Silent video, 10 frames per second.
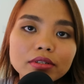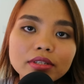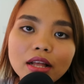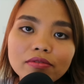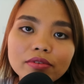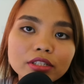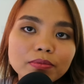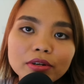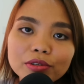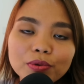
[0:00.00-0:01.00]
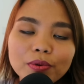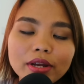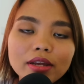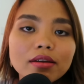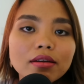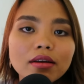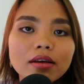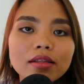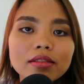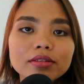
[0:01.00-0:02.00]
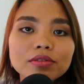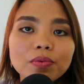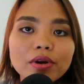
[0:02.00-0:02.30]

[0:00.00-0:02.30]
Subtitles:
Self-explanatory. This is